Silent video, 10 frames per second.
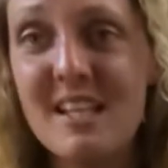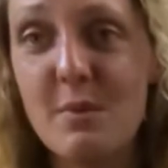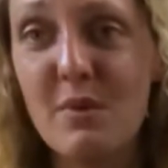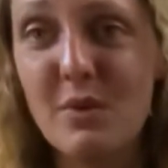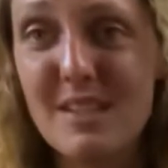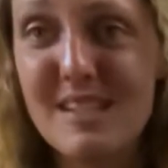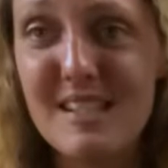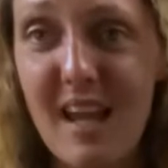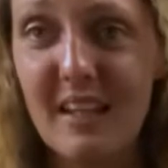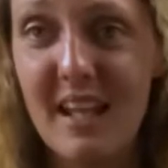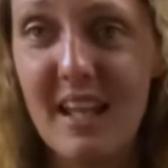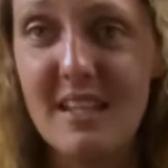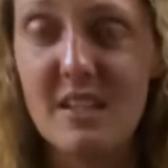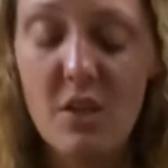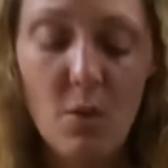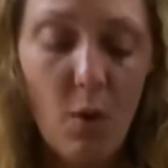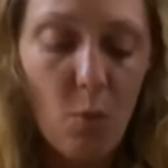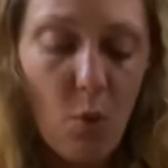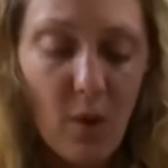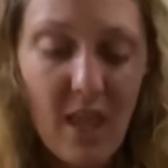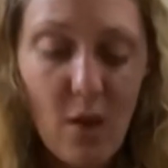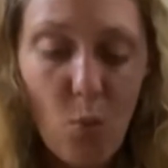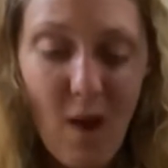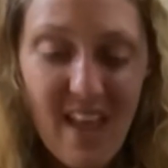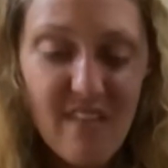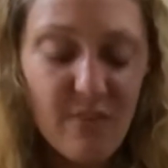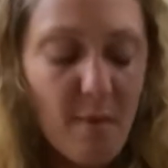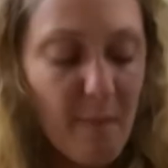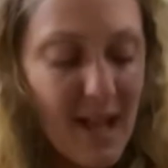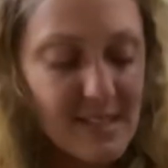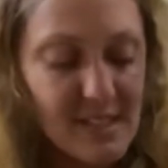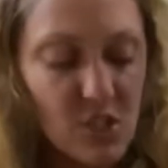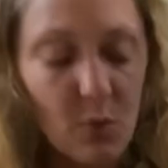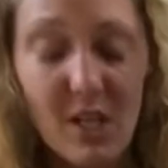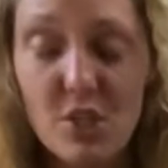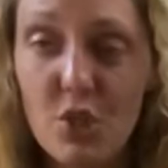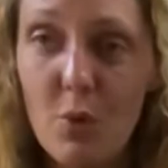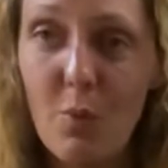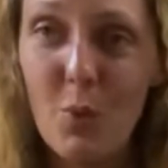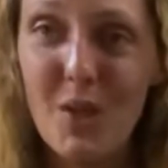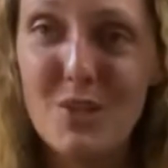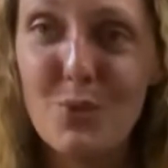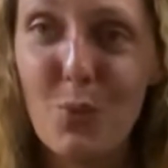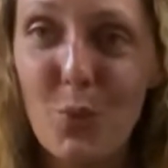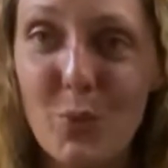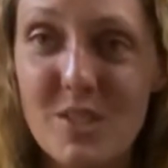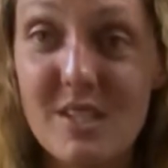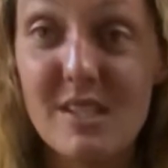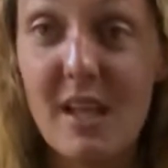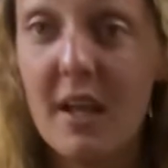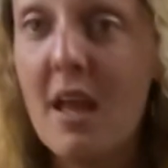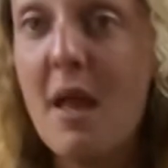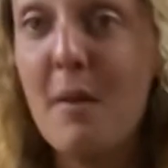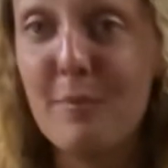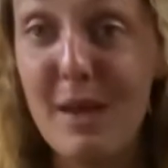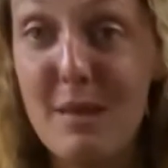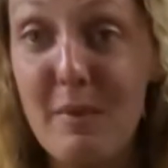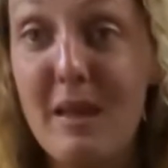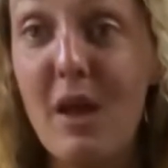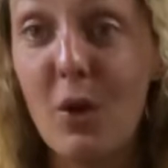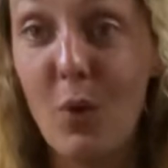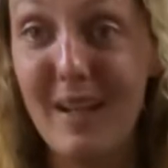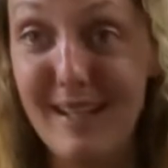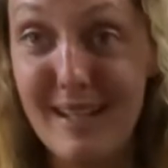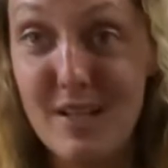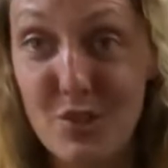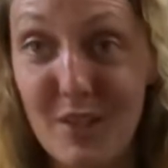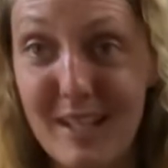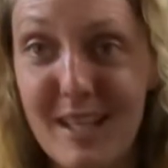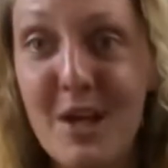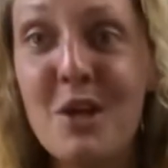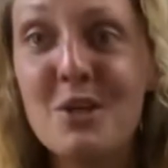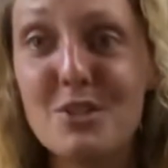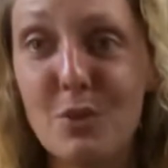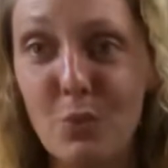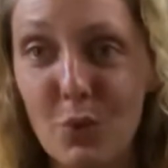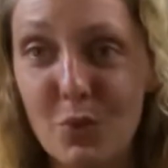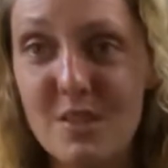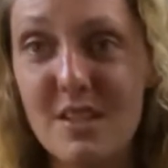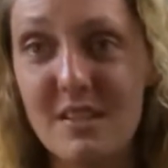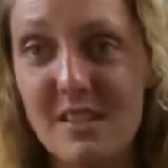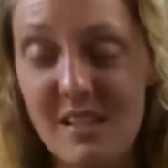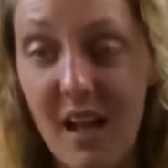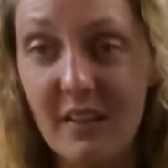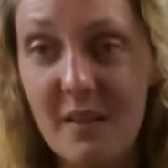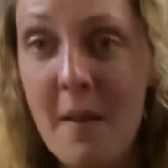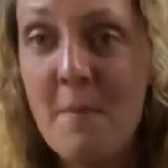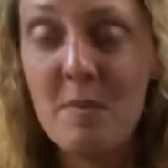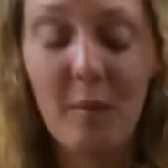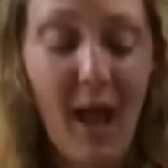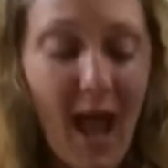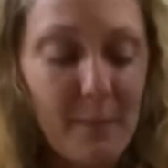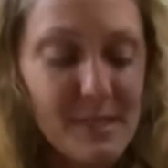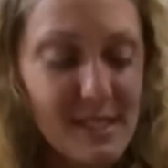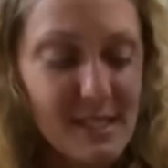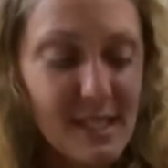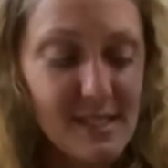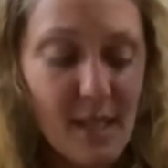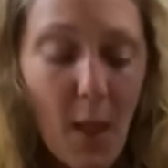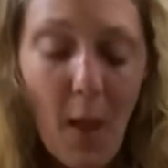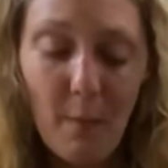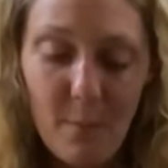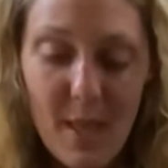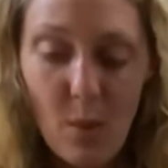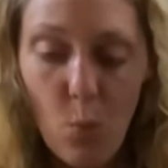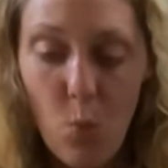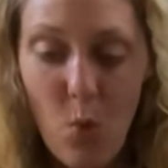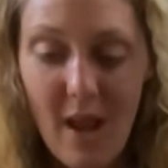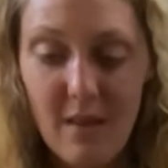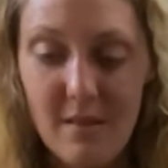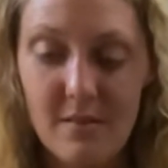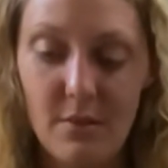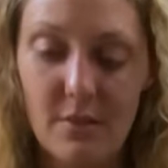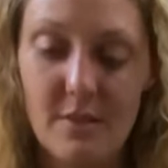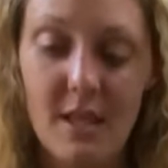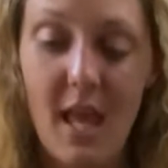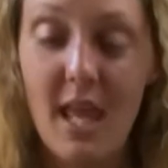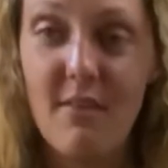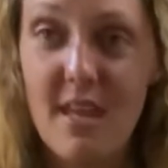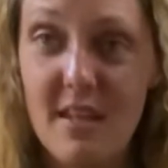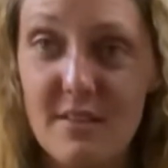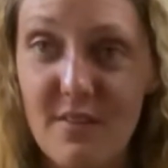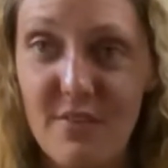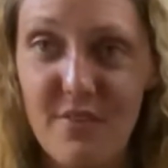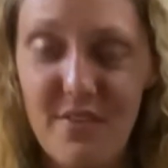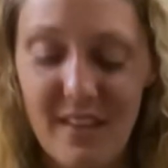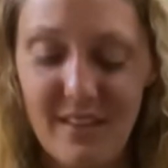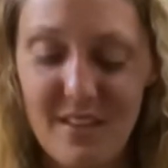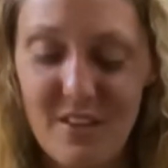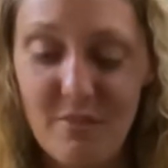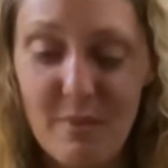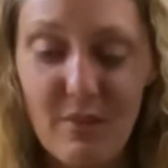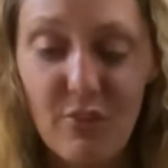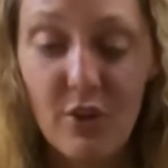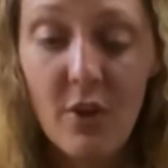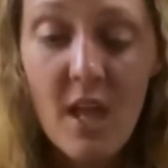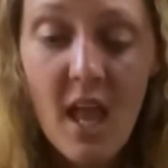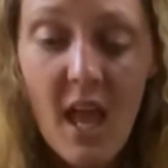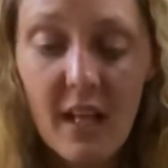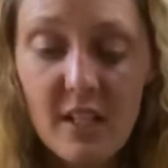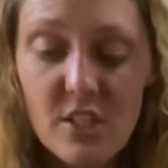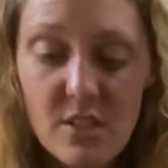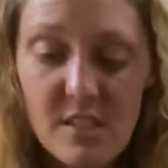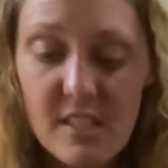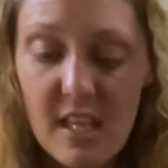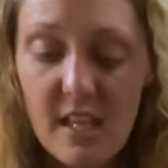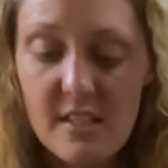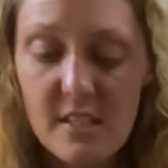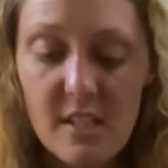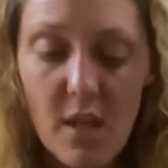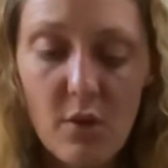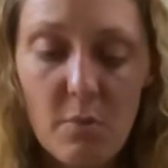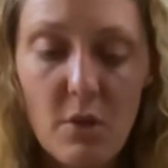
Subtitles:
So we've got the sun here. So you are walking away from a bad situation. You are walking towards the sun, maybe quite literally towards the sun. Perhaps this is a big, well-earned holiday at the end of everything that you've been through. And I do see it as a slow